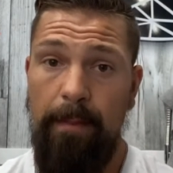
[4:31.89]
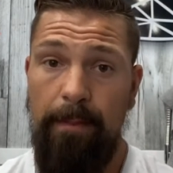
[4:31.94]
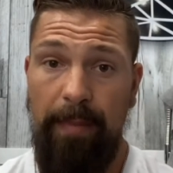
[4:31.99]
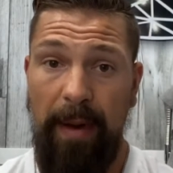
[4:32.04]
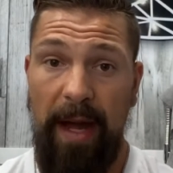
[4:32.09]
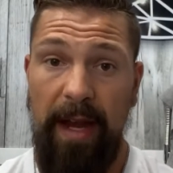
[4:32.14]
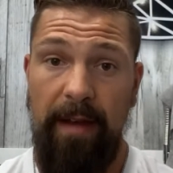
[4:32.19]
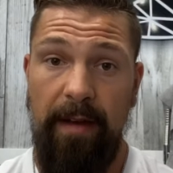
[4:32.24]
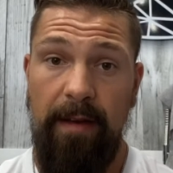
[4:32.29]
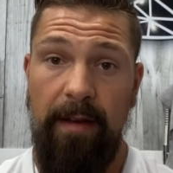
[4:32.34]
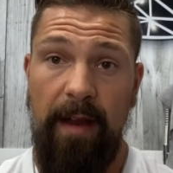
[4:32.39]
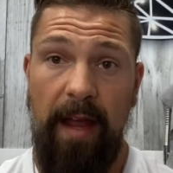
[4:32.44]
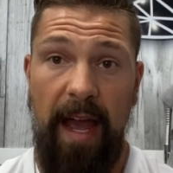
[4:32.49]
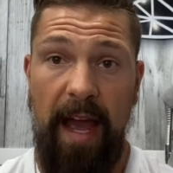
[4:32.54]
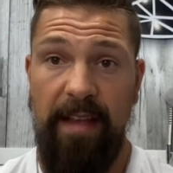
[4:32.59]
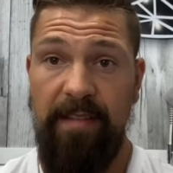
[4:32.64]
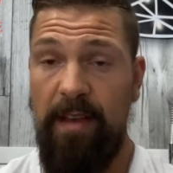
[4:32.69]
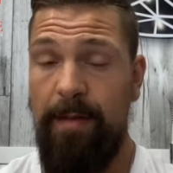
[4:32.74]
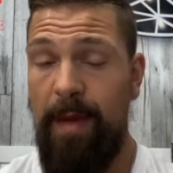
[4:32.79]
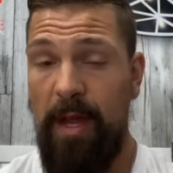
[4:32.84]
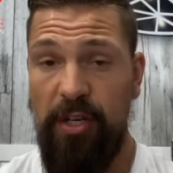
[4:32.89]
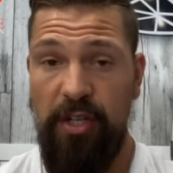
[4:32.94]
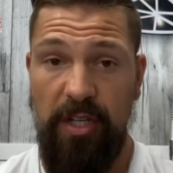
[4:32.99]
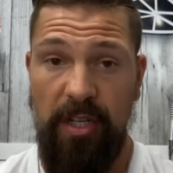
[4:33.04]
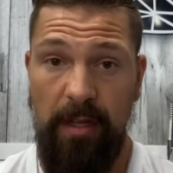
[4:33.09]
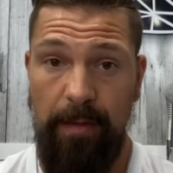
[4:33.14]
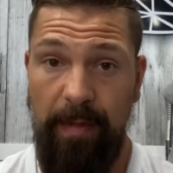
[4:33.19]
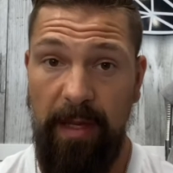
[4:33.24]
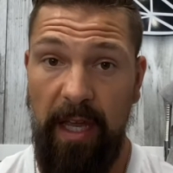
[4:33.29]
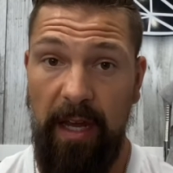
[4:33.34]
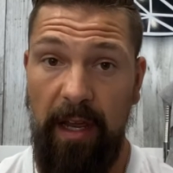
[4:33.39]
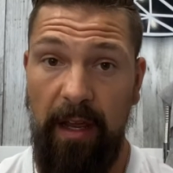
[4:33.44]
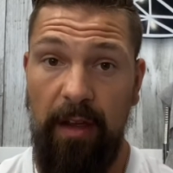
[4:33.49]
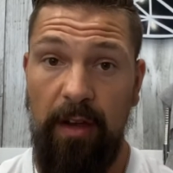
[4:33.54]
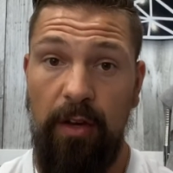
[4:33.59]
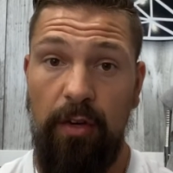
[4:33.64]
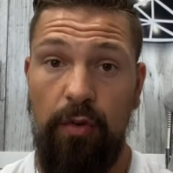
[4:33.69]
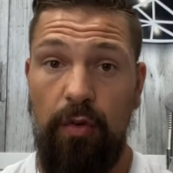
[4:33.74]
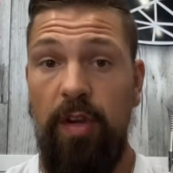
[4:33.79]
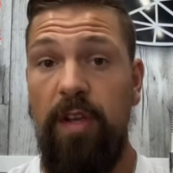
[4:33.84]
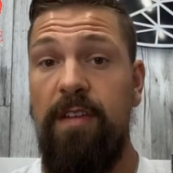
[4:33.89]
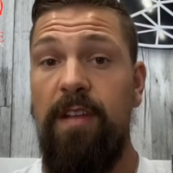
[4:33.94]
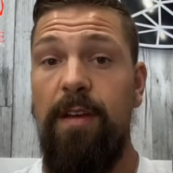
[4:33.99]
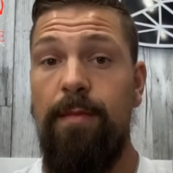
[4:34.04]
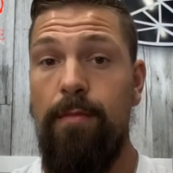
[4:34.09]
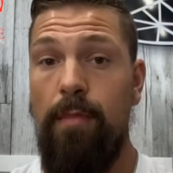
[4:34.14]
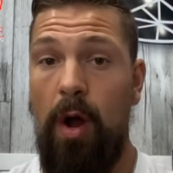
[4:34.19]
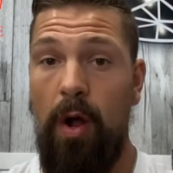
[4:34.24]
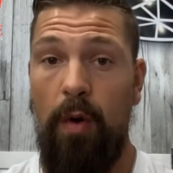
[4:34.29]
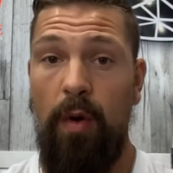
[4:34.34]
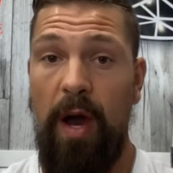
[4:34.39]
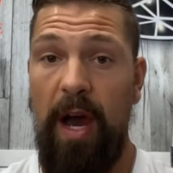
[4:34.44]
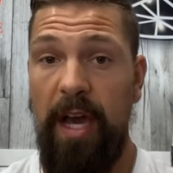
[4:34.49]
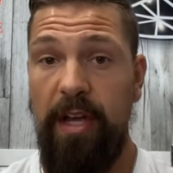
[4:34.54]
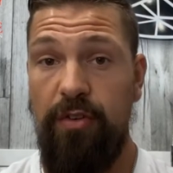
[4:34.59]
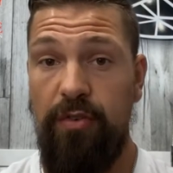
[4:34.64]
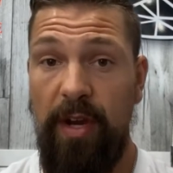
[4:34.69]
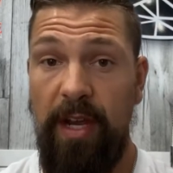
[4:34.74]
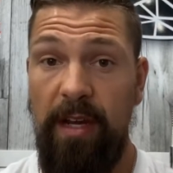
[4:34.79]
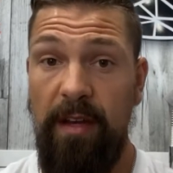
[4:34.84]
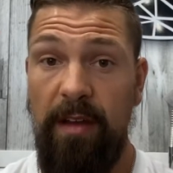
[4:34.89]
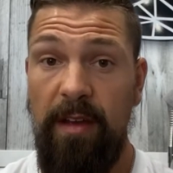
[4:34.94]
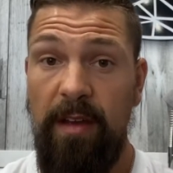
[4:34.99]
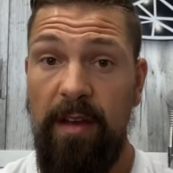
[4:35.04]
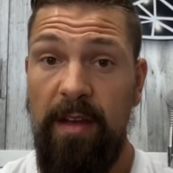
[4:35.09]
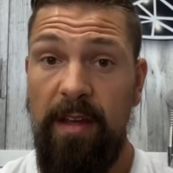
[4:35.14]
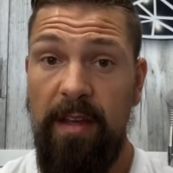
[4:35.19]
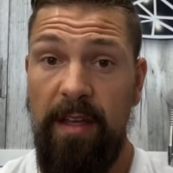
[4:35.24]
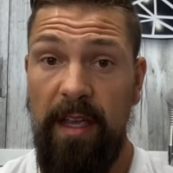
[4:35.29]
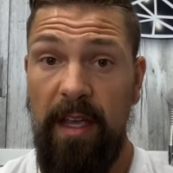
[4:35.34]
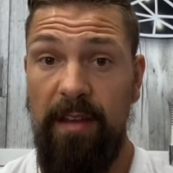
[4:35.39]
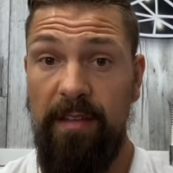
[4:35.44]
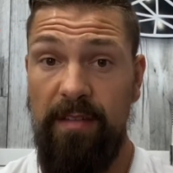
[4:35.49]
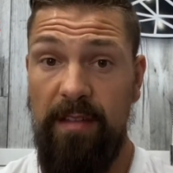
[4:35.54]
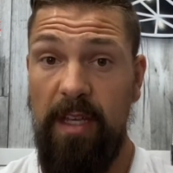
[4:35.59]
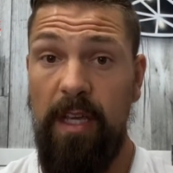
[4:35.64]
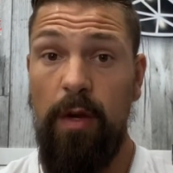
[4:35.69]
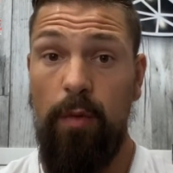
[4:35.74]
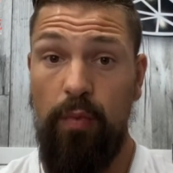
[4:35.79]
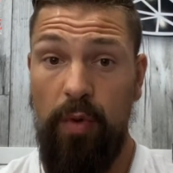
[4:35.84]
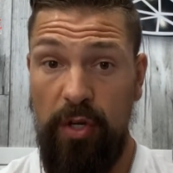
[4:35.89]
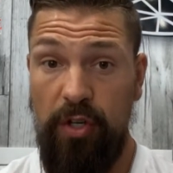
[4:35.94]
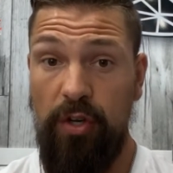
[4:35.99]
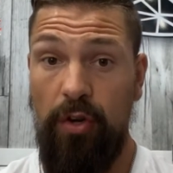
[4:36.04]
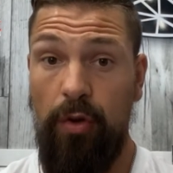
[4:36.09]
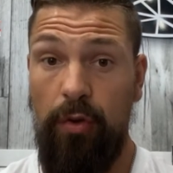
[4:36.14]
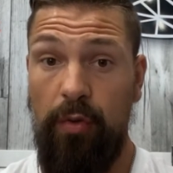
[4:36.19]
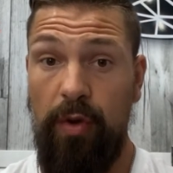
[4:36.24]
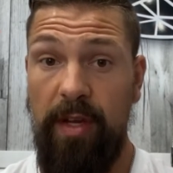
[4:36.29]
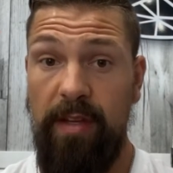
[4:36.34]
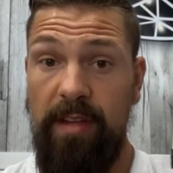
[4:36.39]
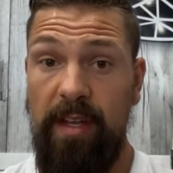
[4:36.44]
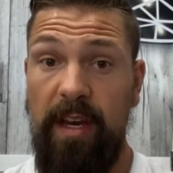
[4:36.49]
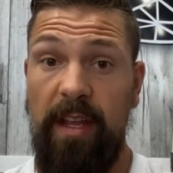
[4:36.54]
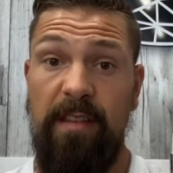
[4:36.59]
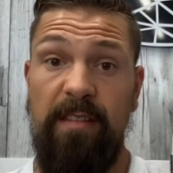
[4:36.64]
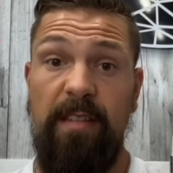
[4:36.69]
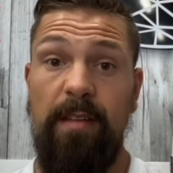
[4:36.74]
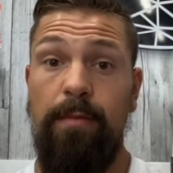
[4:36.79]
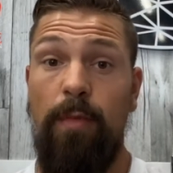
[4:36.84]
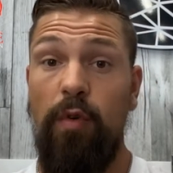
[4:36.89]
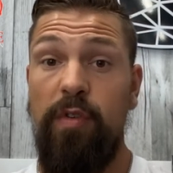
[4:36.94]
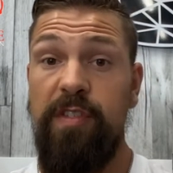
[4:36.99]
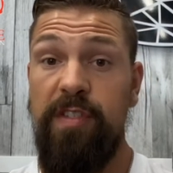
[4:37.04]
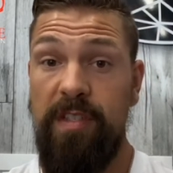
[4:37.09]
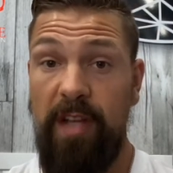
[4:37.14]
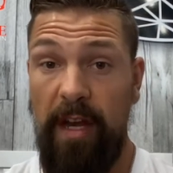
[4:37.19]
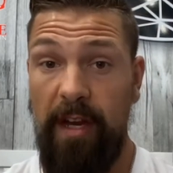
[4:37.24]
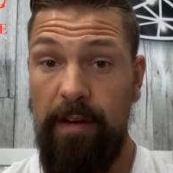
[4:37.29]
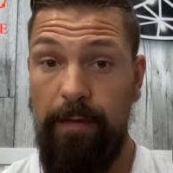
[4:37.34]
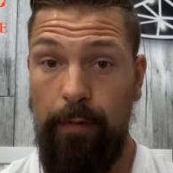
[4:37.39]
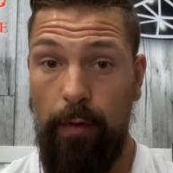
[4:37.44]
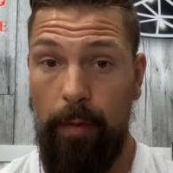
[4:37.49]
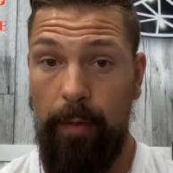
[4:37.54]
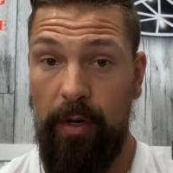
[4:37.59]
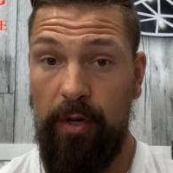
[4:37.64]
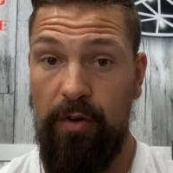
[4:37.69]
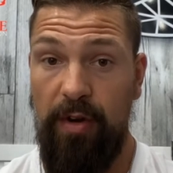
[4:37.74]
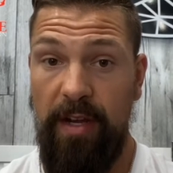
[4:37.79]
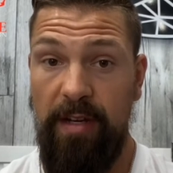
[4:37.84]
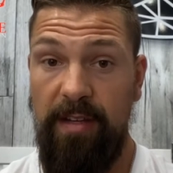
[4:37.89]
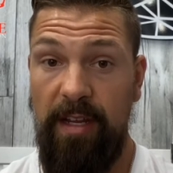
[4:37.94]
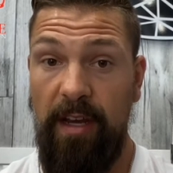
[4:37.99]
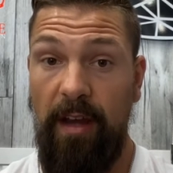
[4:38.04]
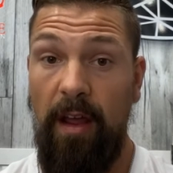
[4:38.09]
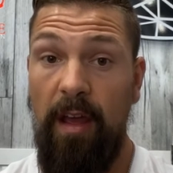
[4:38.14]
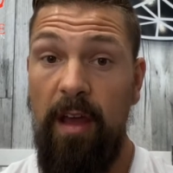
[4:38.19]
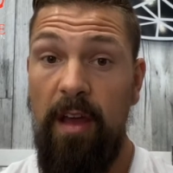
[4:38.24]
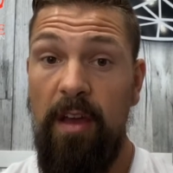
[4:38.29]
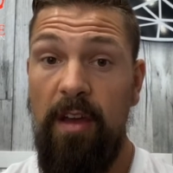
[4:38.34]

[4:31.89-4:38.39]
but as I mentioned in the beginning, creatine monohydrate is the original creatine. It's the most studied form of creatine.